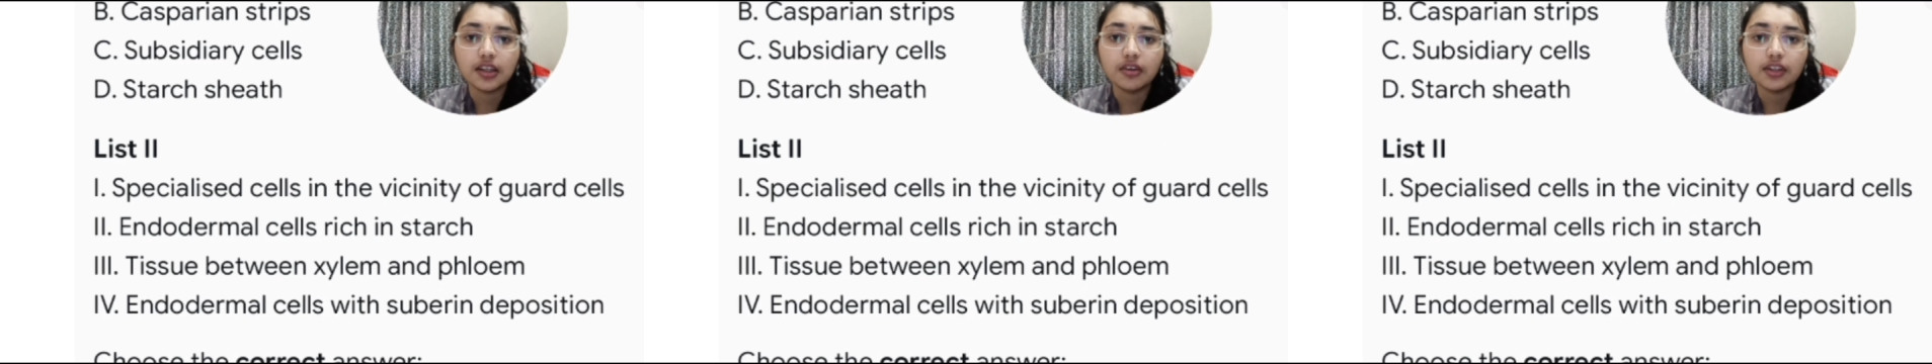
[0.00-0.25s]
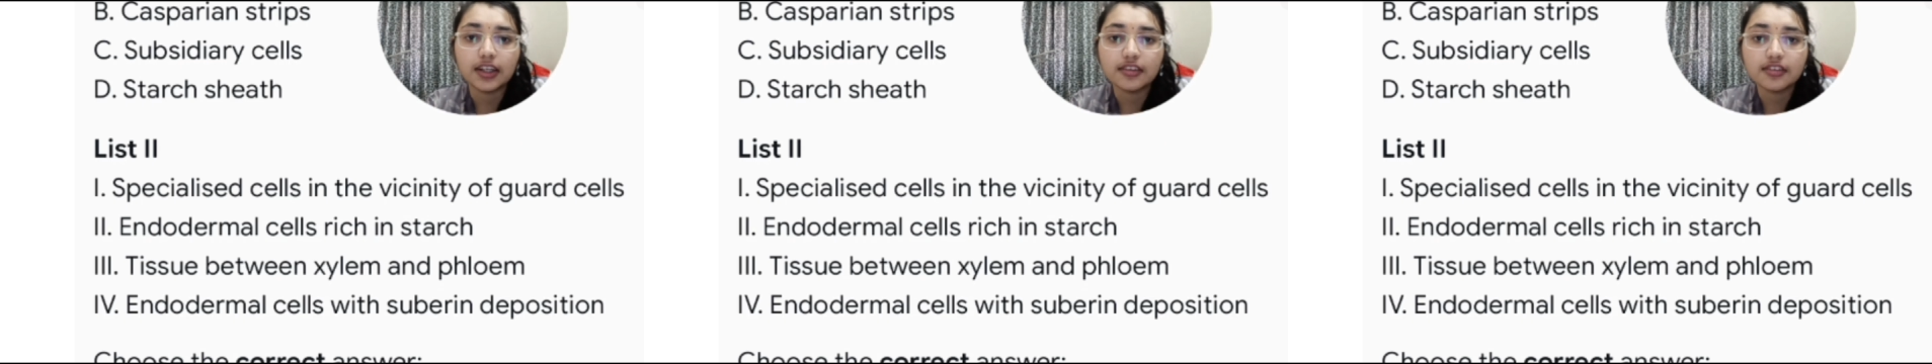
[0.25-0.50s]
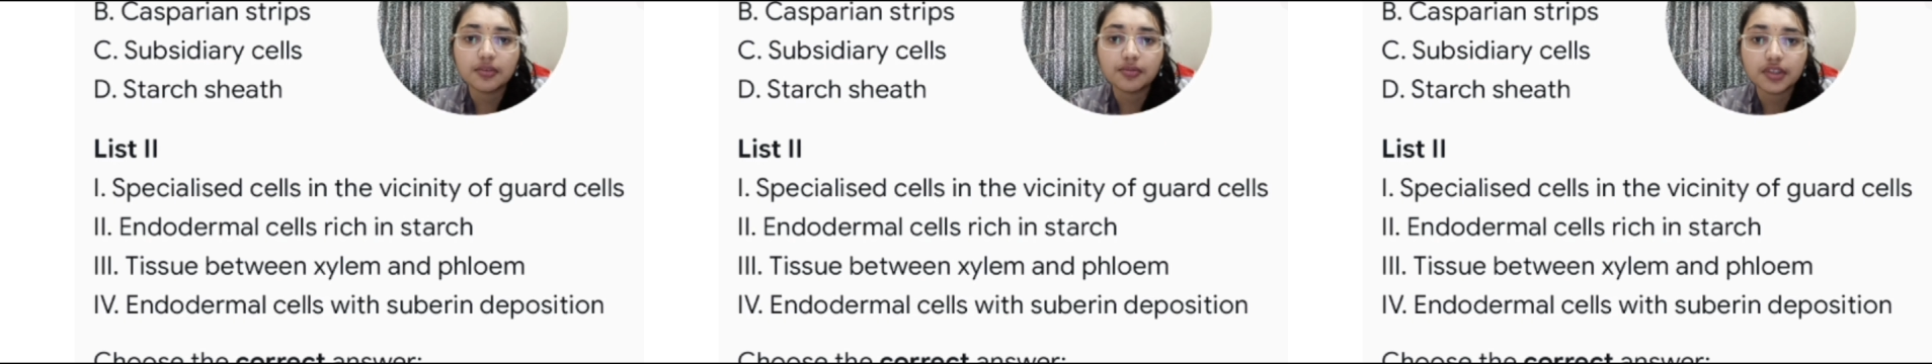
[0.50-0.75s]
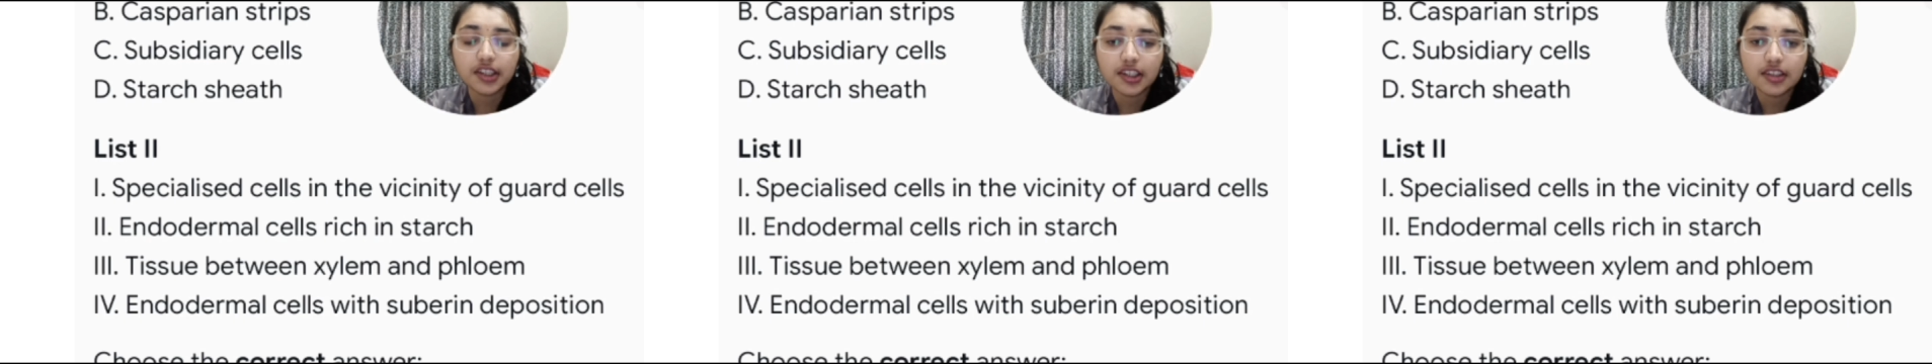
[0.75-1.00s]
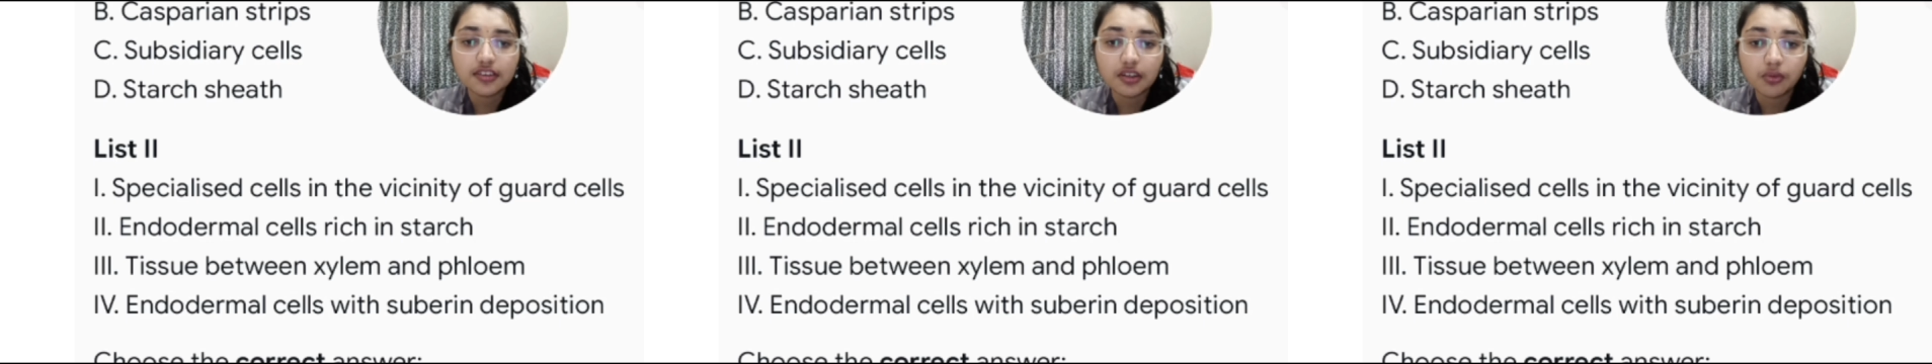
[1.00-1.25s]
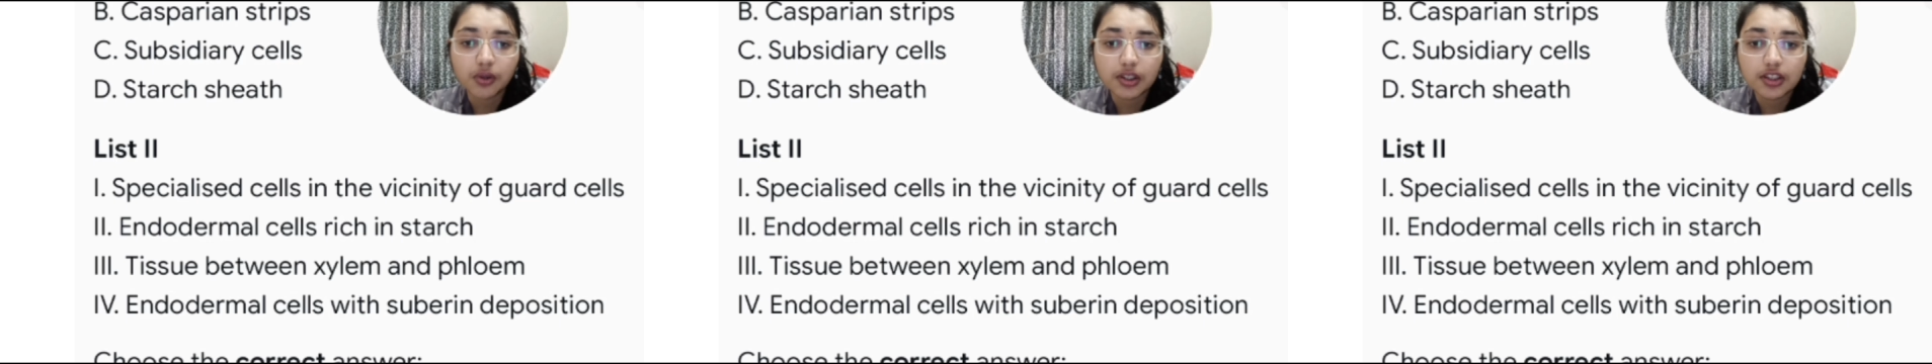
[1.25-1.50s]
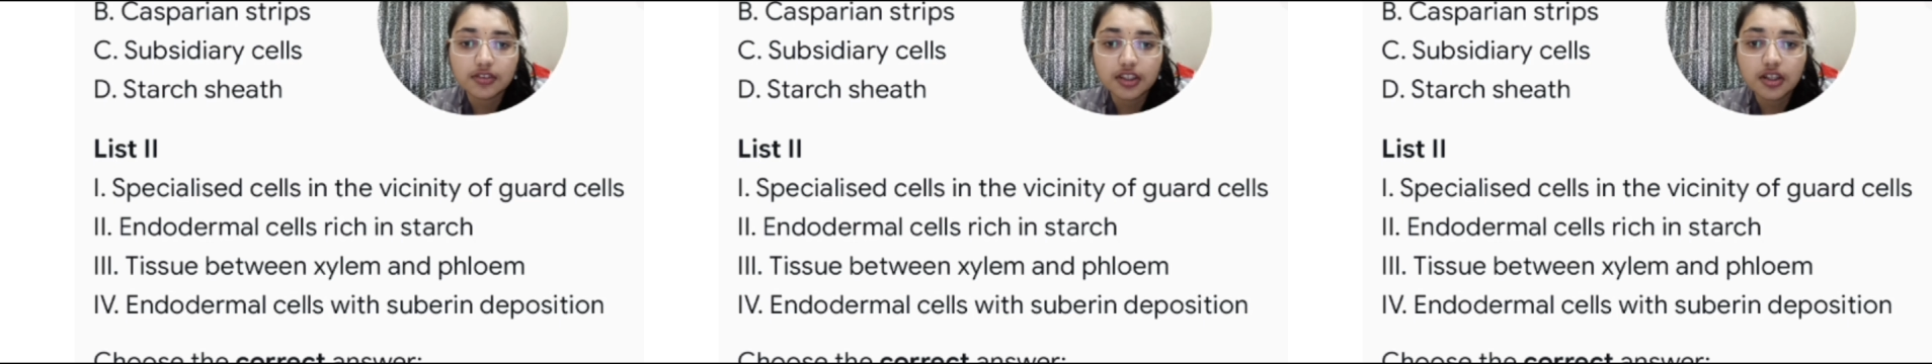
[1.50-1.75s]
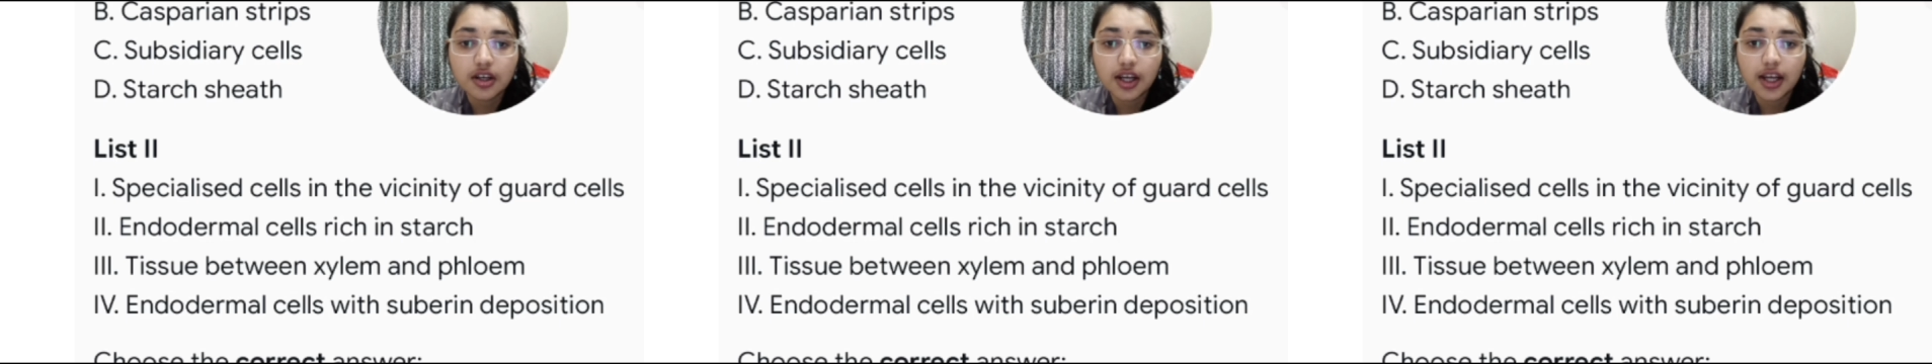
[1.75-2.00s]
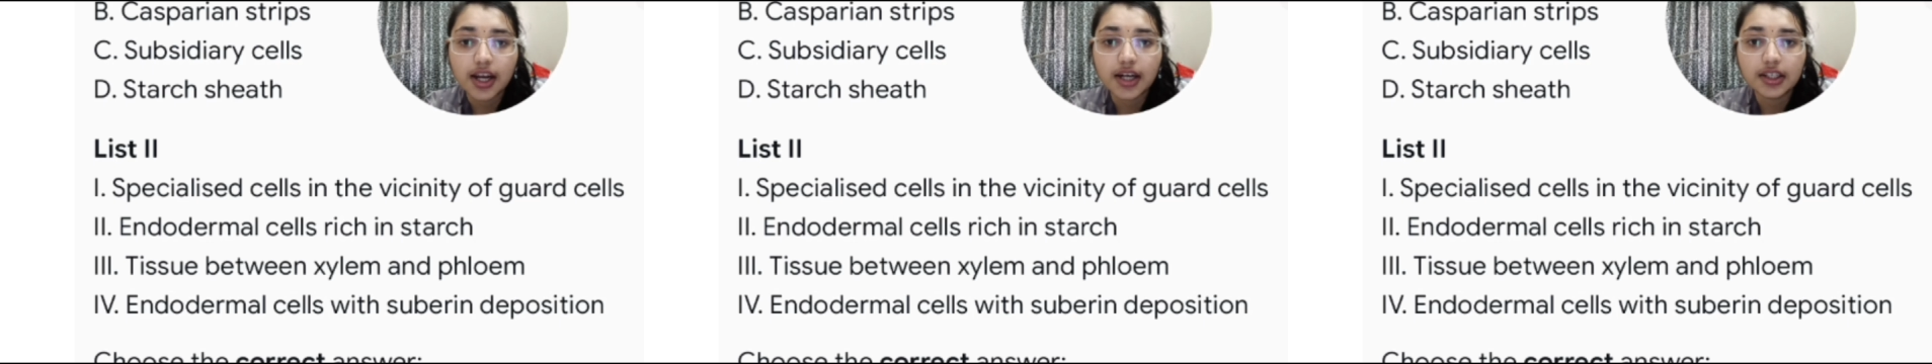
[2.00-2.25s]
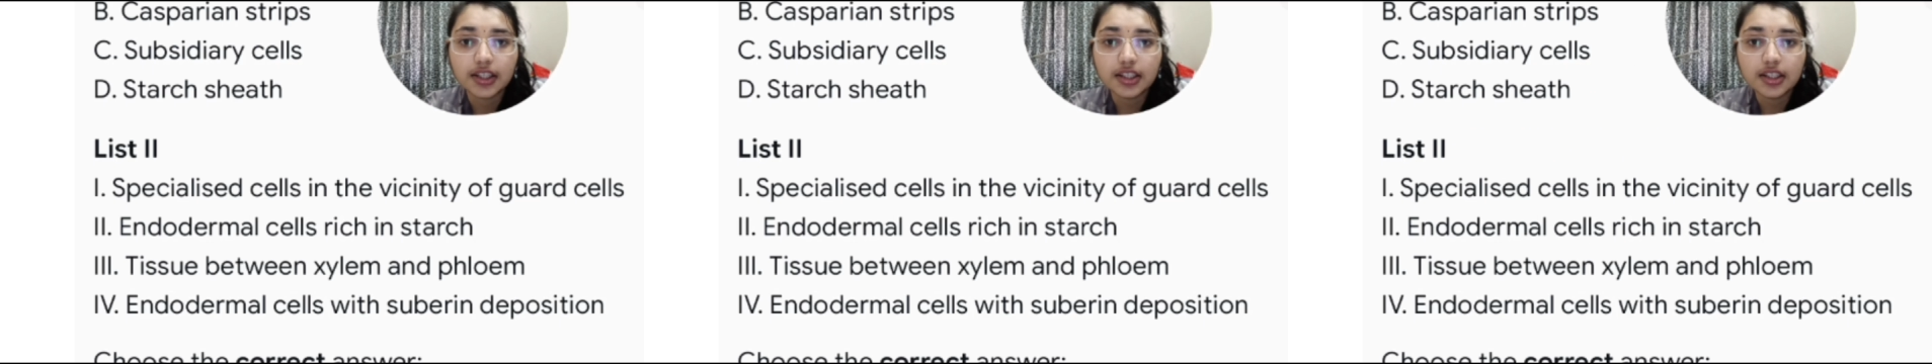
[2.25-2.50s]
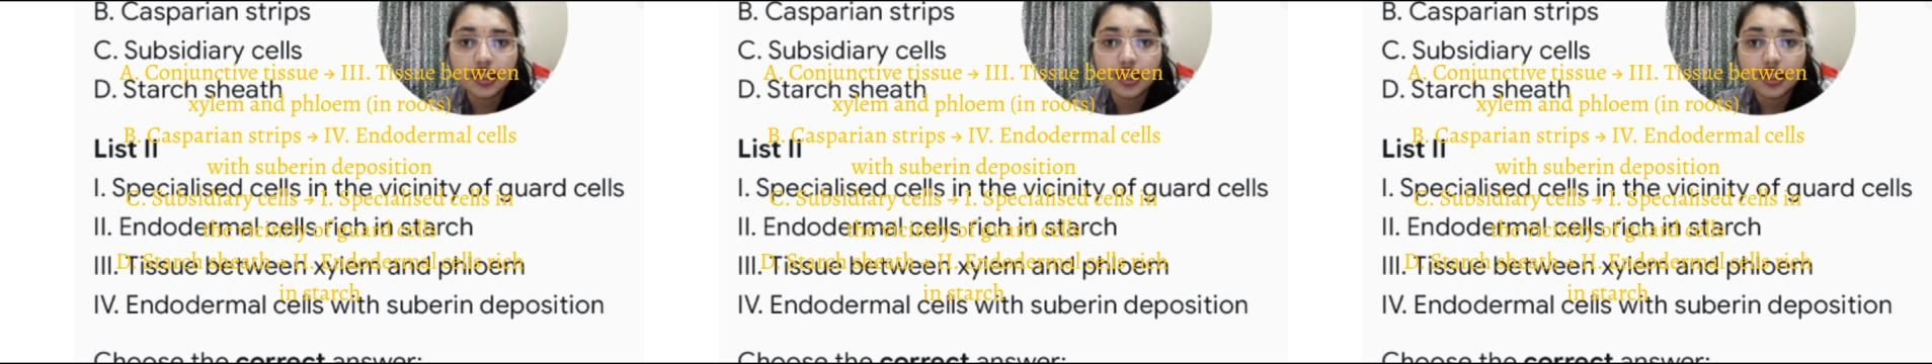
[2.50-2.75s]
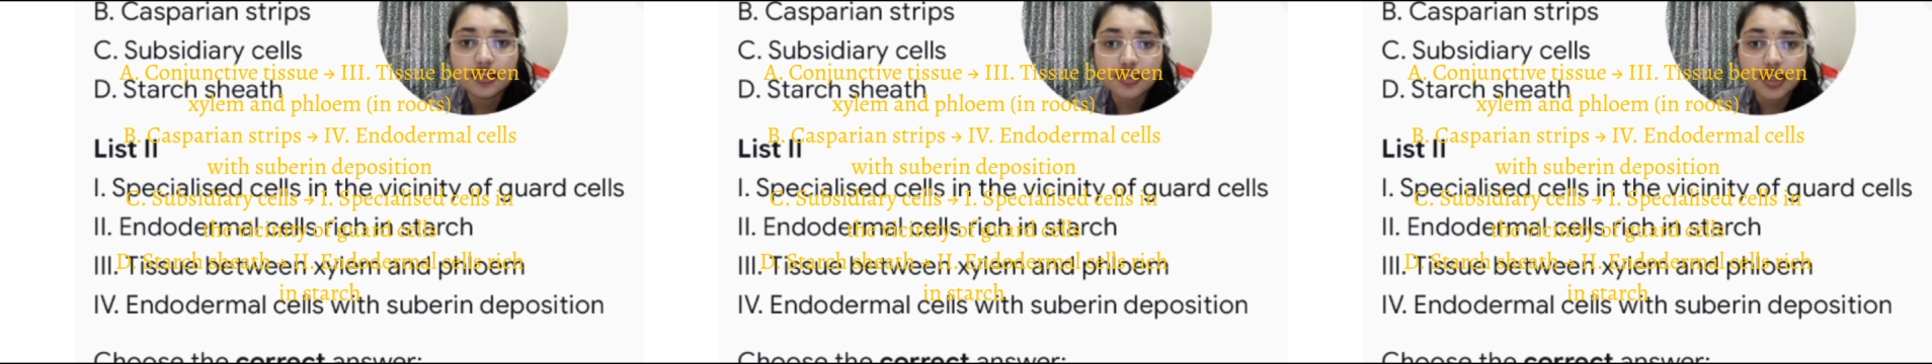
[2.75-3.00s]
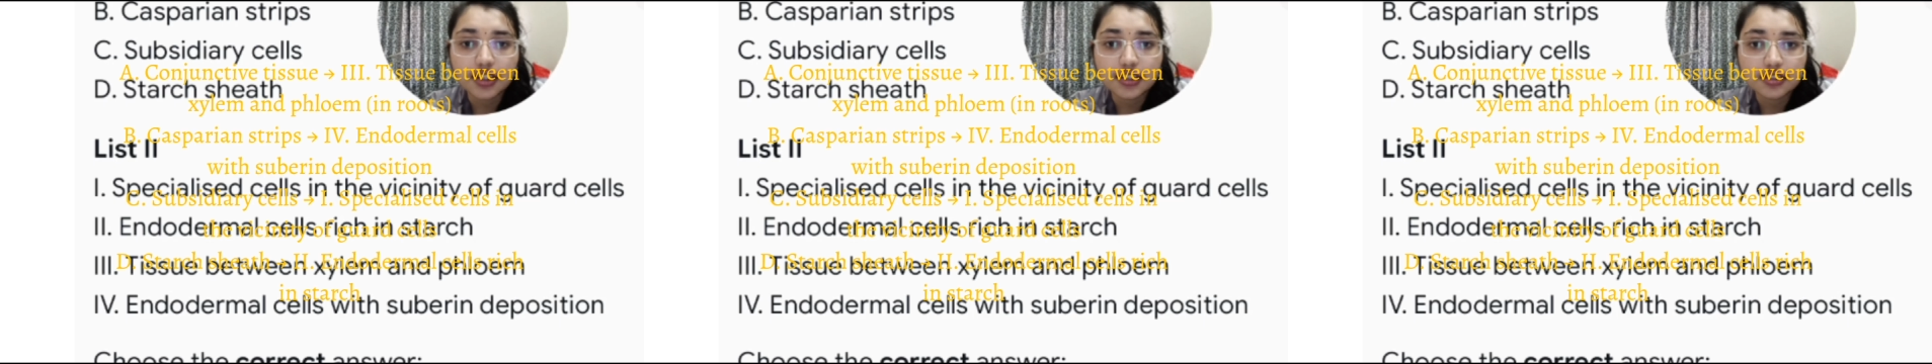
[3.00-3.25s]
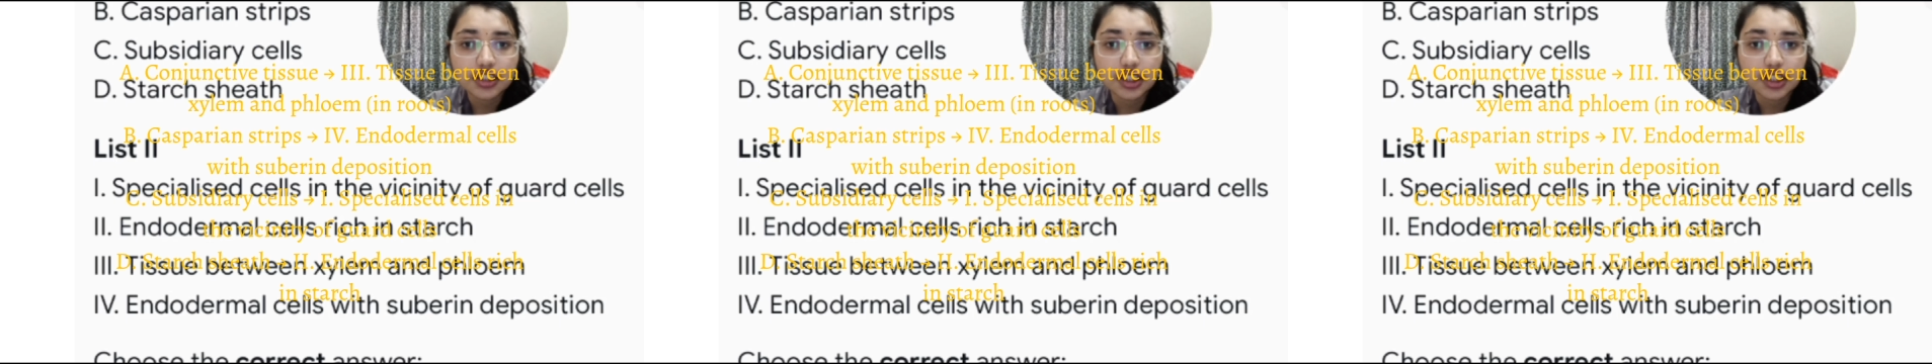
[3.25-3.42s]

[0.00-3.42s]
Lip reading: that is subsidiary cell, what is it, and D, starch sheath.